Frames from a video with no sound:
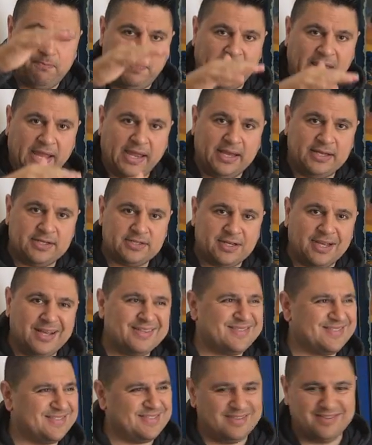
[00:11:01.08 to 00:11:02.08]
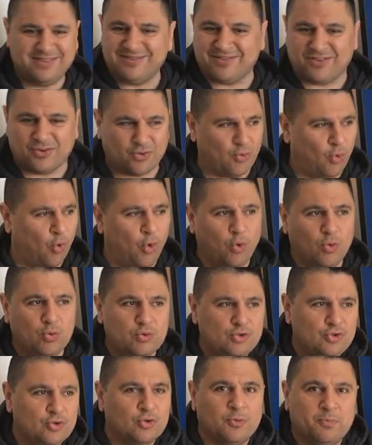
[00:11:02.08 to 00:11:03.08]
page. It's the
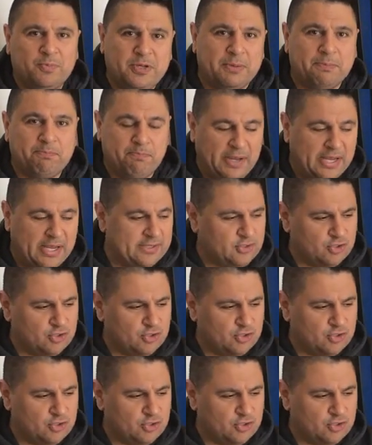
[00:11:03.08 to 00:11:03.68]
whole European page.